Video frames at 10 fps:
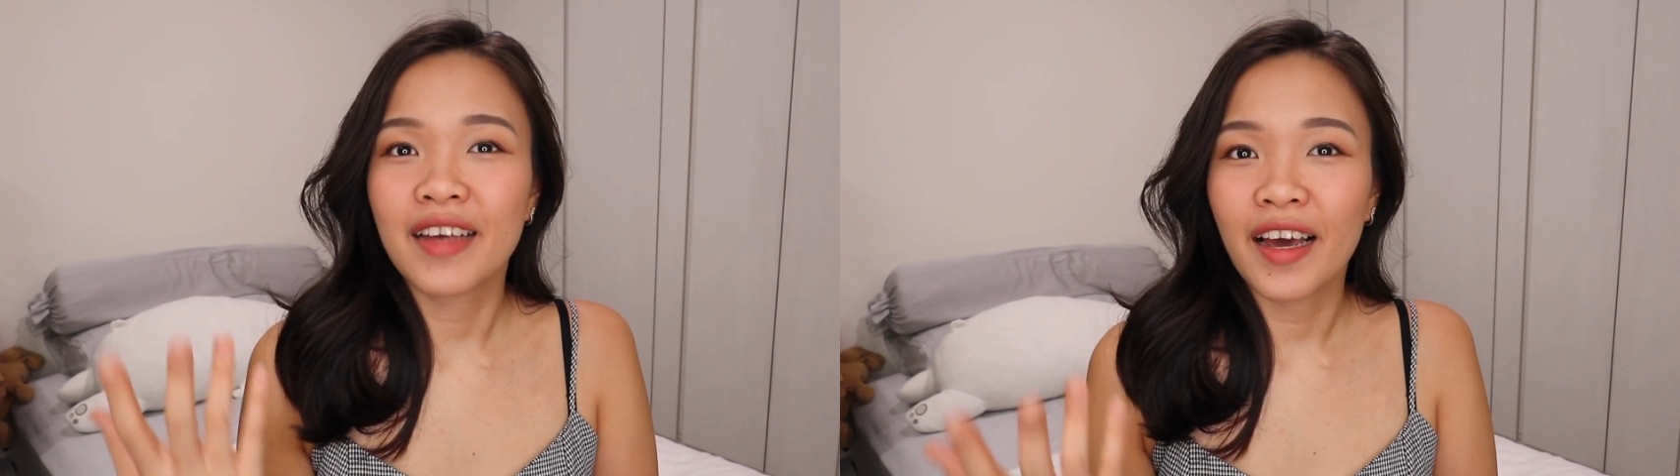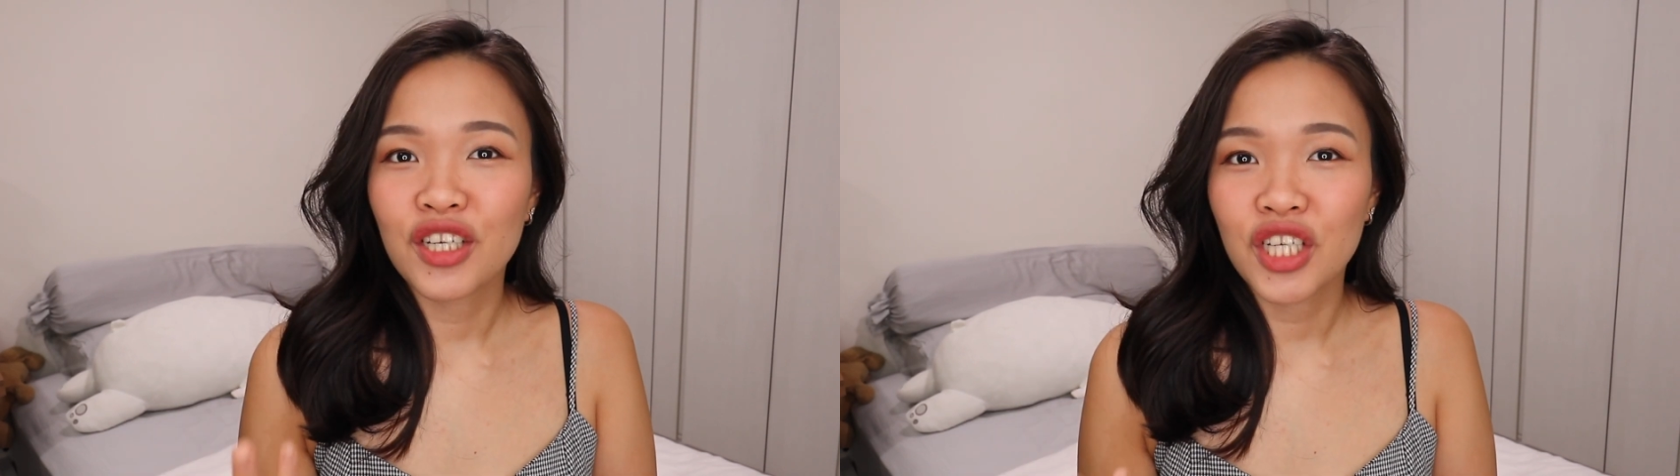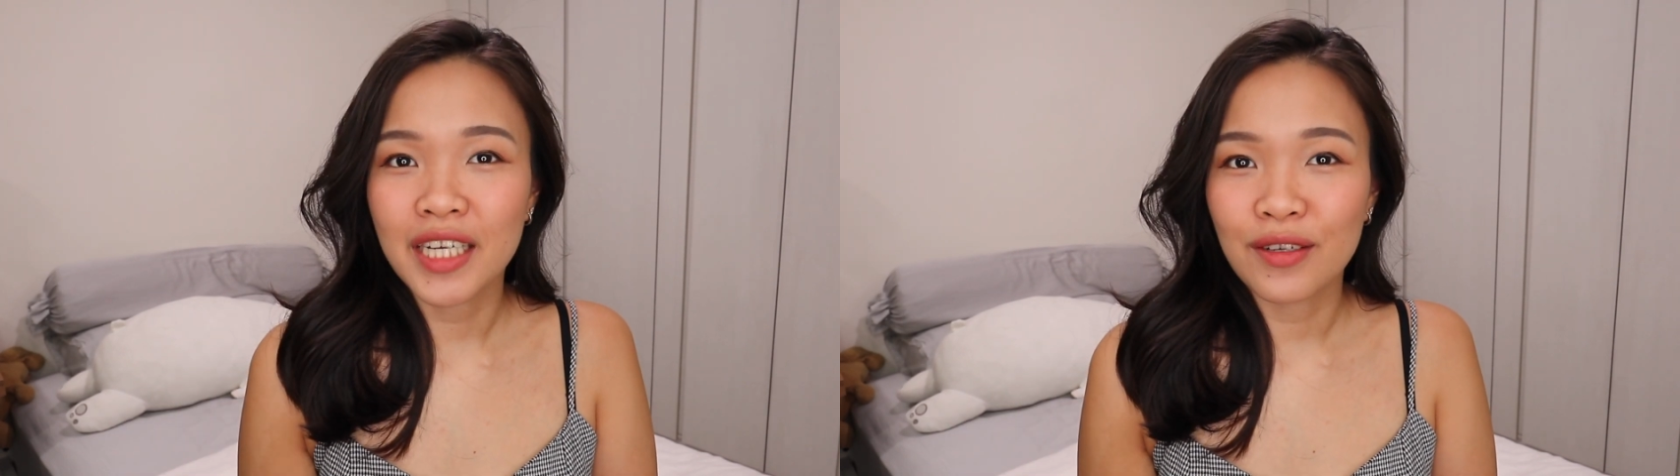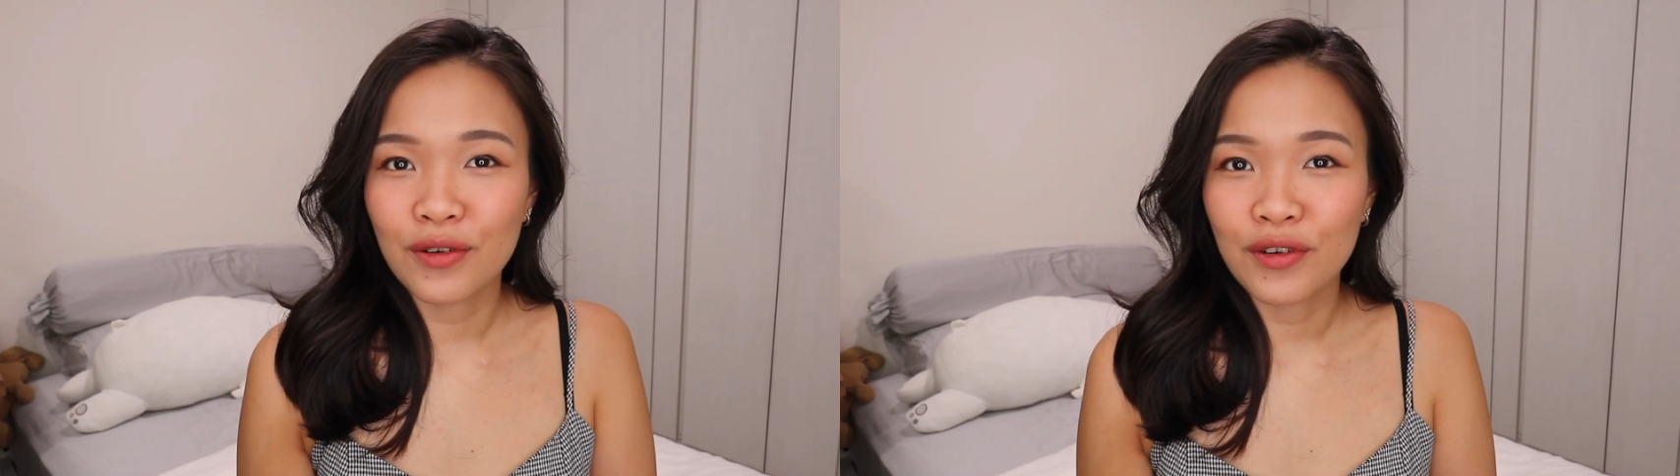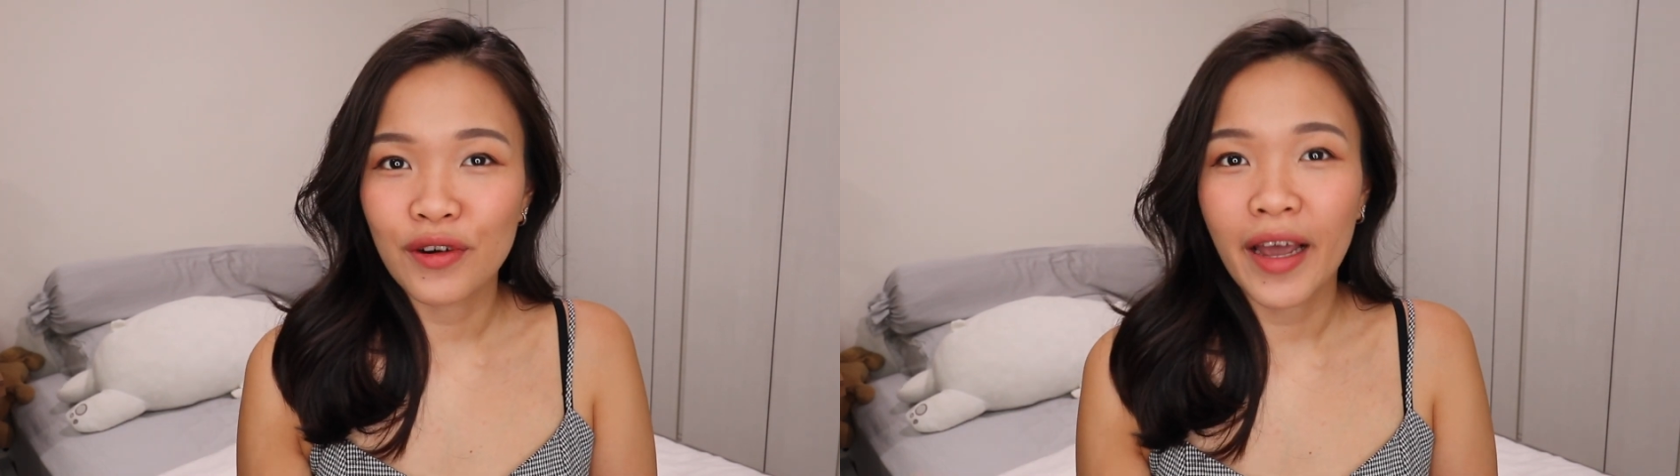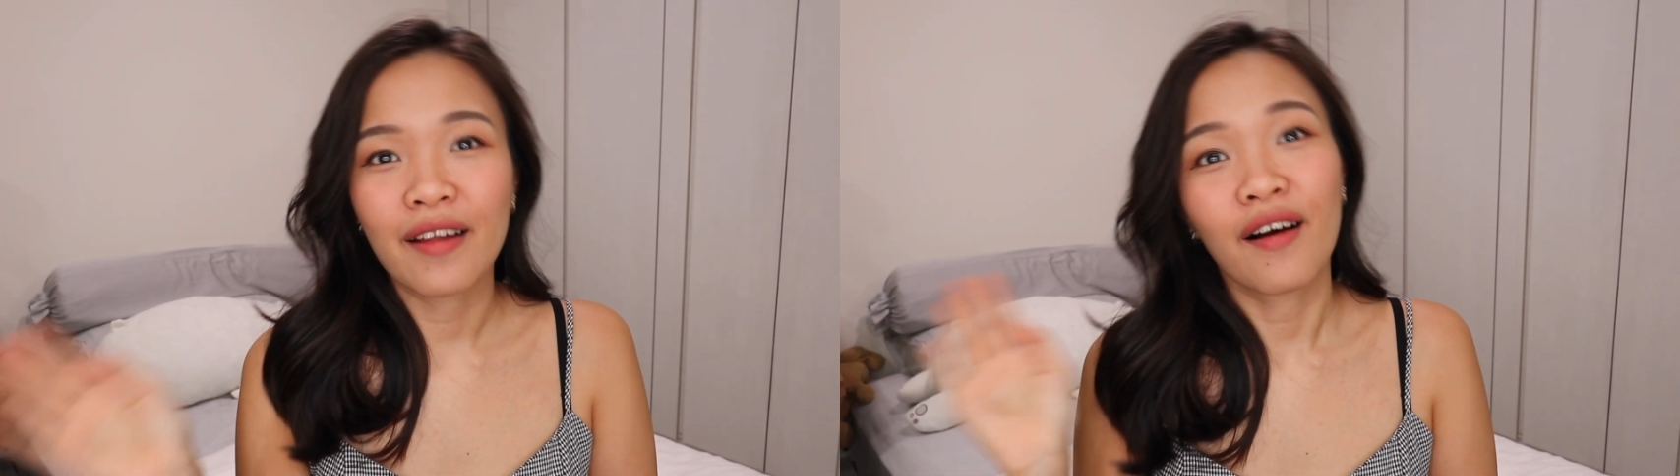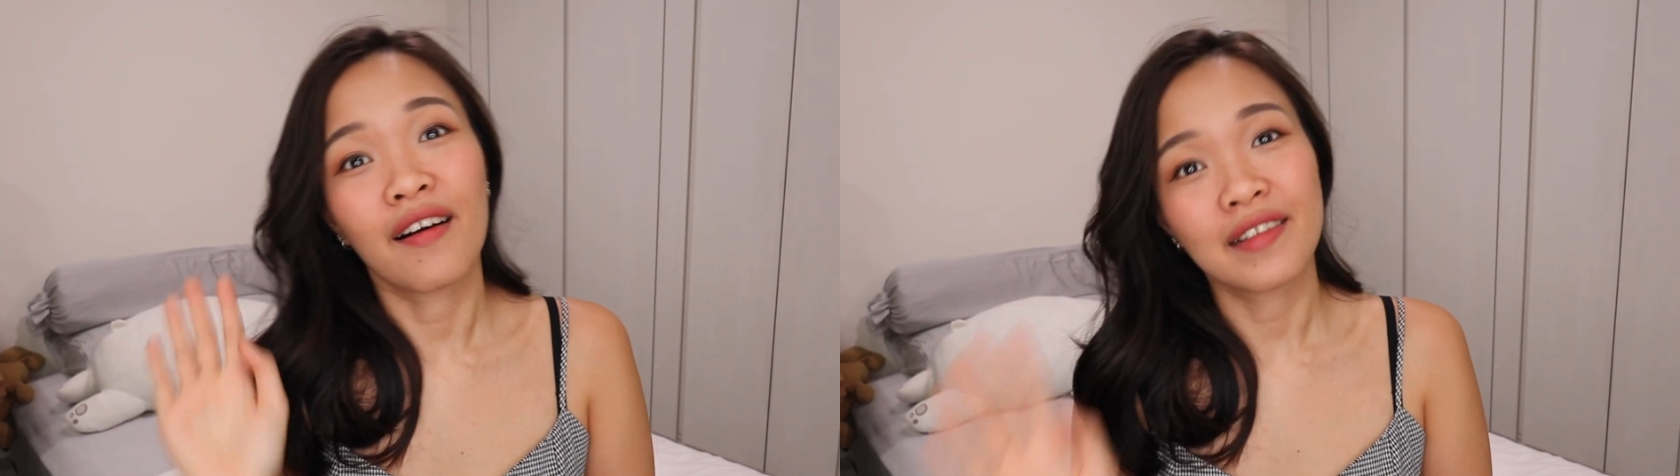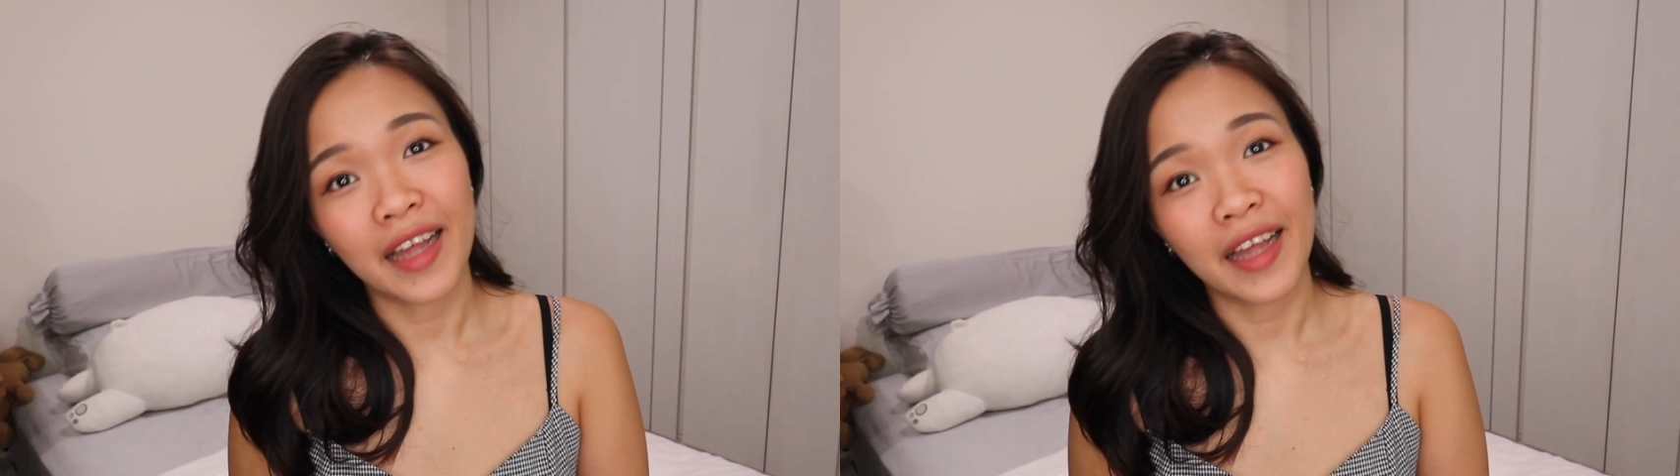eyeshadow and all